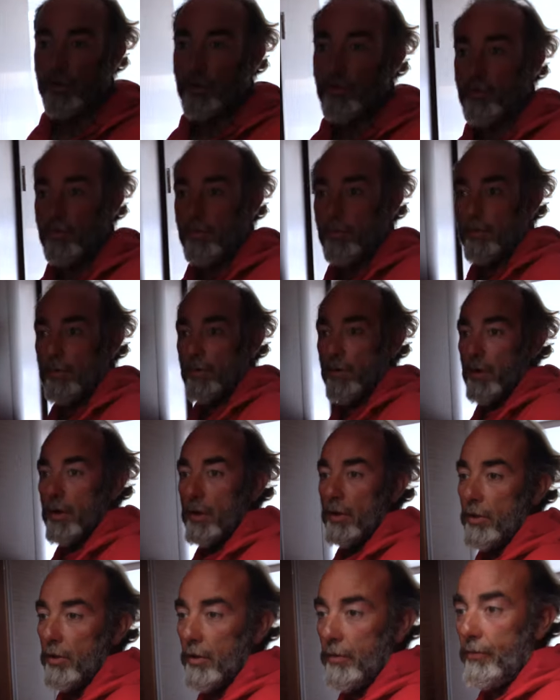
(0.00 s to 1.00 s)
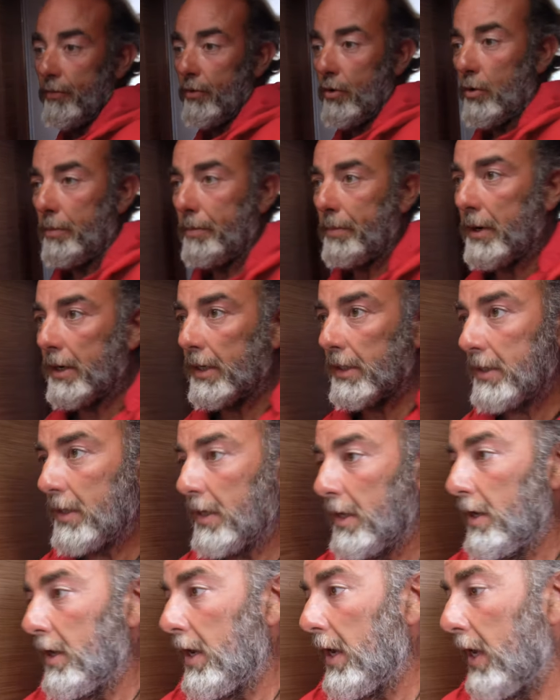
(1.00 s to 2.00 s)
through the forepart,
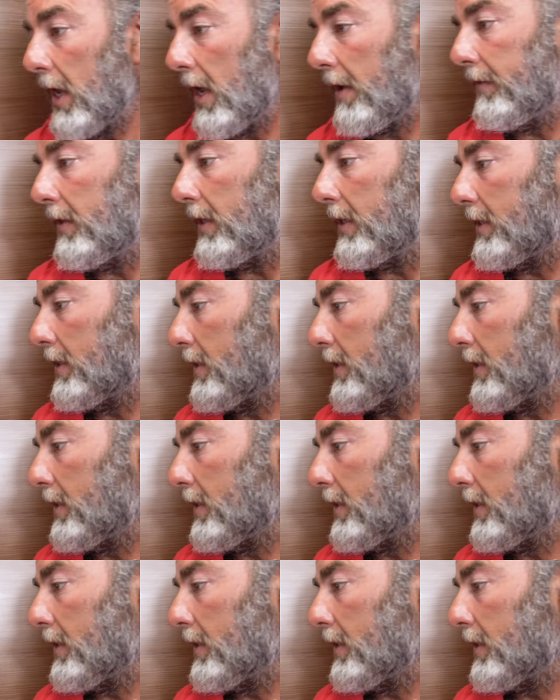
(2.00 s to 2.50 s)
I have the